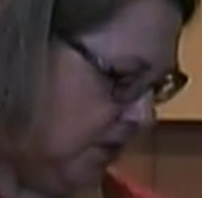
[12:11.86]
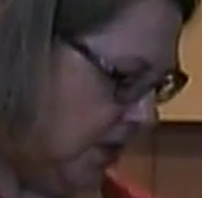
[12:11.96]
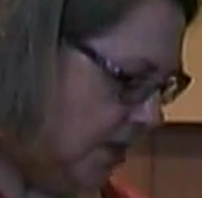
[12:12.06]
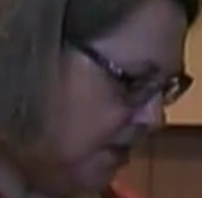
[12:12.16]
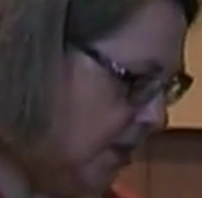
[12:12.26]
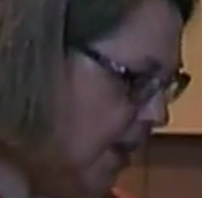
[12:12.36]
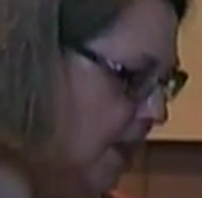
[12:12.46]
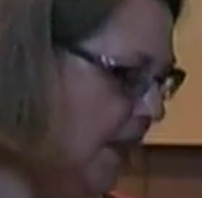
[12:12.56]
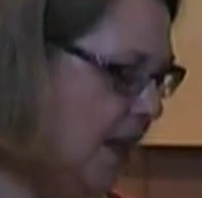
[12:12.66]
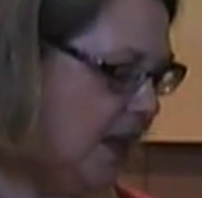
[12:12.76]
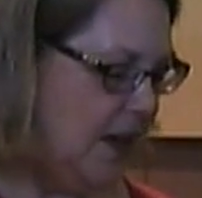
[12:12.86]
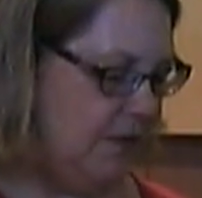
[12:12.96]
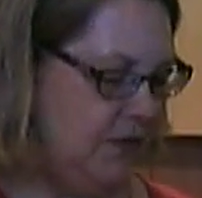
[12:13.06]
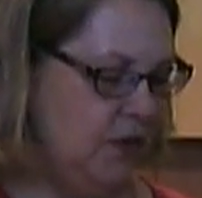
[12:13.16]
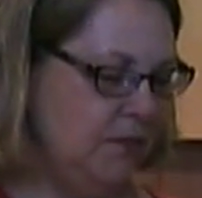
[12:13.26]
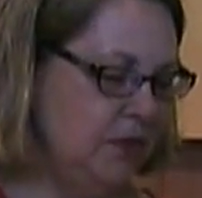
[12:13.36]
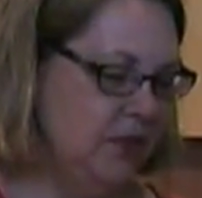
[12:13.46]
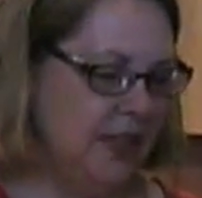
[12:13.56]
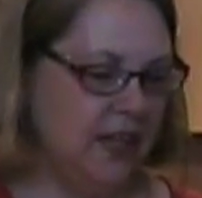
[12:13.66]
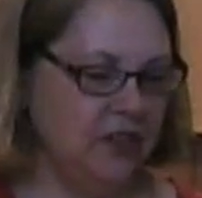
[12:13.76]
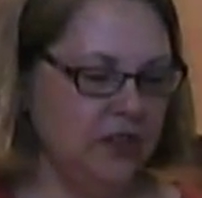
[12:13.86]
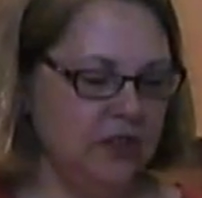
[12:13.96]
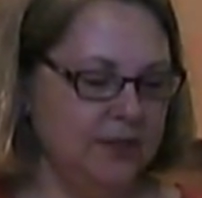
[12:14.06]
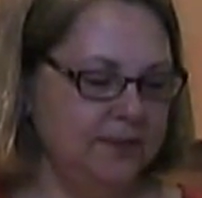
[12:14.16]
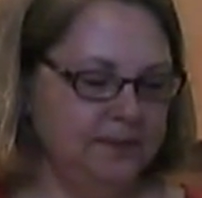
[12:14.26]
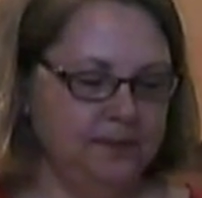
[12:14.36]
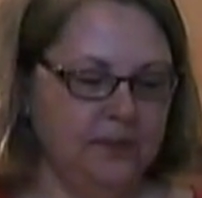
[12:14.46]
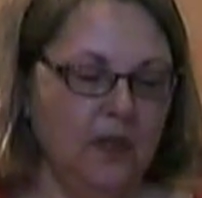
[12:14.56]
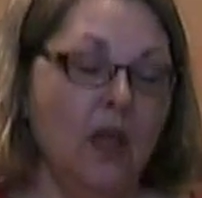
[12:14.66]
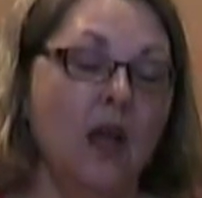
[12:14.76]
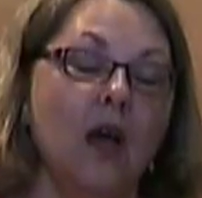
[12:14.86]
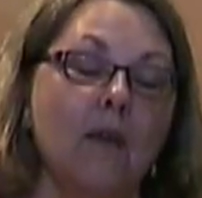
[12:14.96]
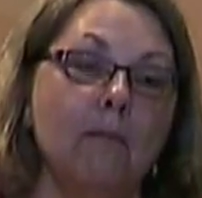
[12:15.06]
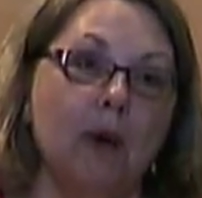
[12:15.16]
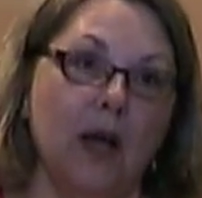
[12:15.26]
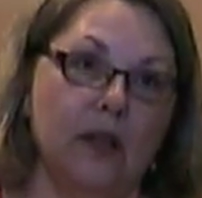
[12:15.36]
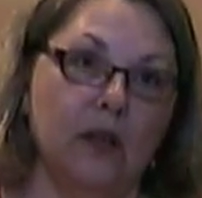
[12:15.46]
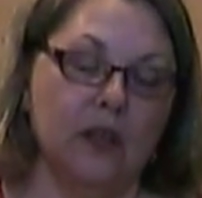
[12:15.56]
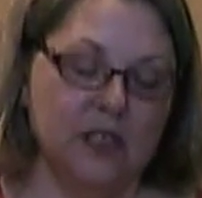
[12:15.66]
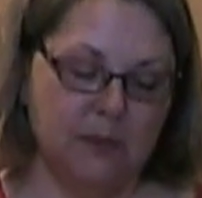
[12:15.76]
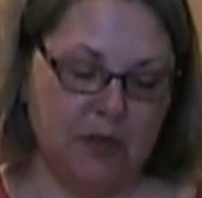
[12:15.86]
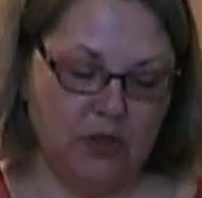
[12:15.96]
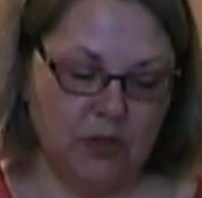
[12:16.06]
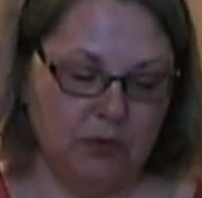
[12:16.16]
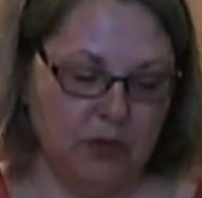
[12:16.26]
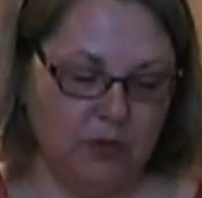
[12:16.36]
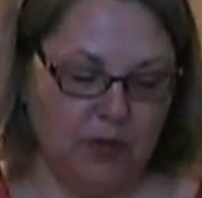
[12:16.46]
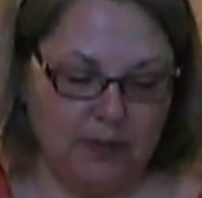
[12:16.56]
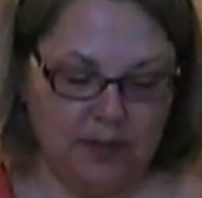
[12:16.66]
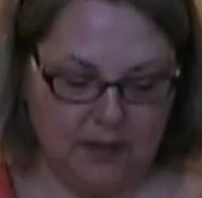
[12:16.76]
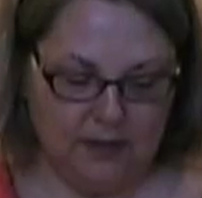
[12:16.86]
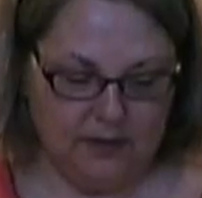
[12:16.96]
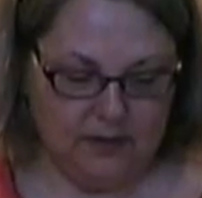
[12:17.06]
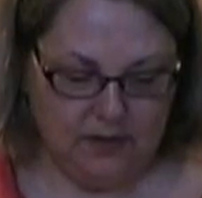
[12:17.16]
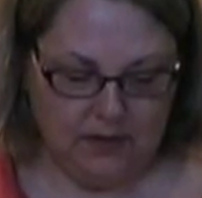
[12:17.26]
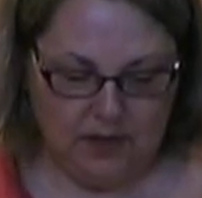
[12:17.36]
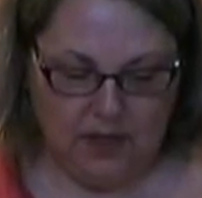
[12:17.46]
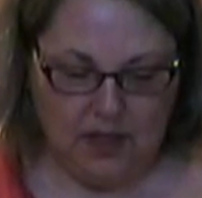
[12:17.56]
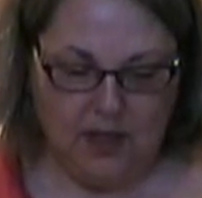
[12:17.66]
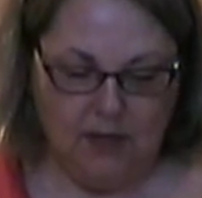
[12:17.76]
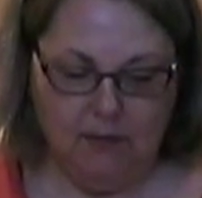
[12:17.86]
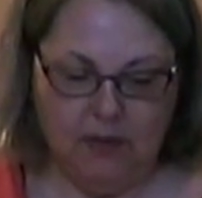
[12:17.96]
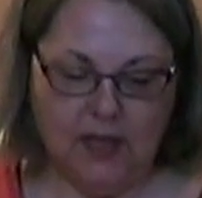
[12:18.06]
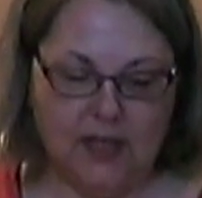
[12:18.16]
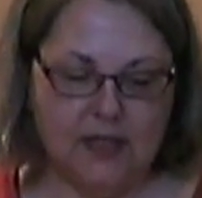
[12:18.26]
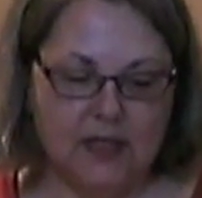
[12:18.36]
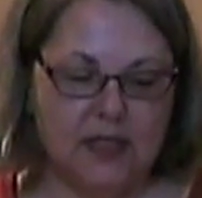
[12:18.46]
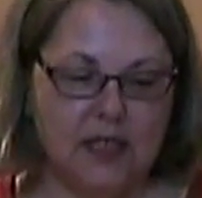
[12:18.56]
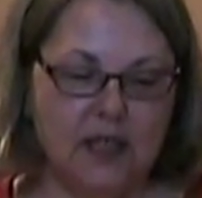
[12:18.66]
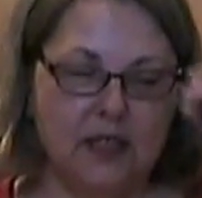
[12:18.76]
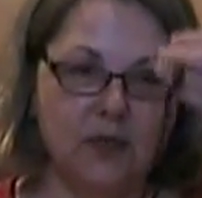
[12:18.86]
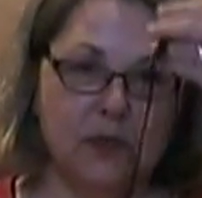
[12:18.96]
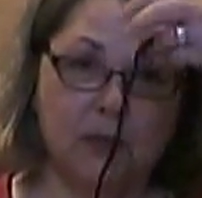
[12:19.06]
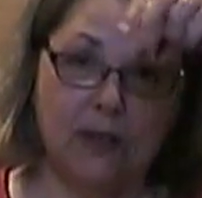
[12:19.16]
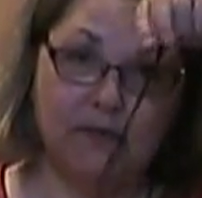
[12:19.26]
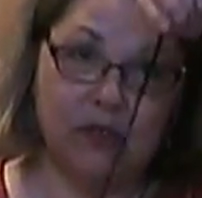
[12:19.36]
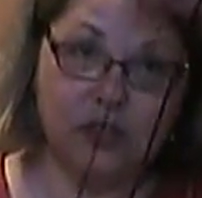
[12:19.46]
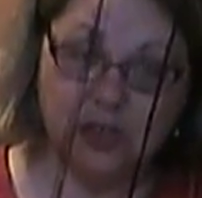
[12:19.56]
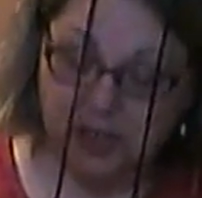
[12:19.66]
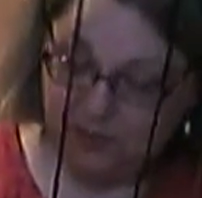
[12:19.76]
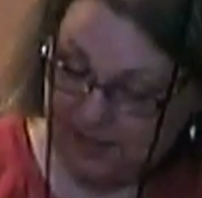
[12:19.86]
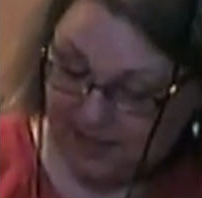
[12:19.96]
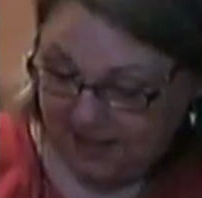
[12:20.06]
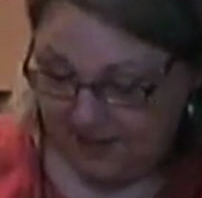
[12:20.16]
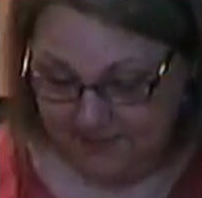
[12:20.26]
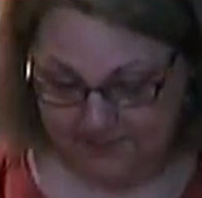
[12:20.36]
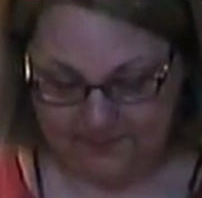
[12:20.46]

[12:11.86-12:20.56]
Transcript: you also had to have your blue lanyard. Mine got a special blue ribbon because it said this was my first General Synod.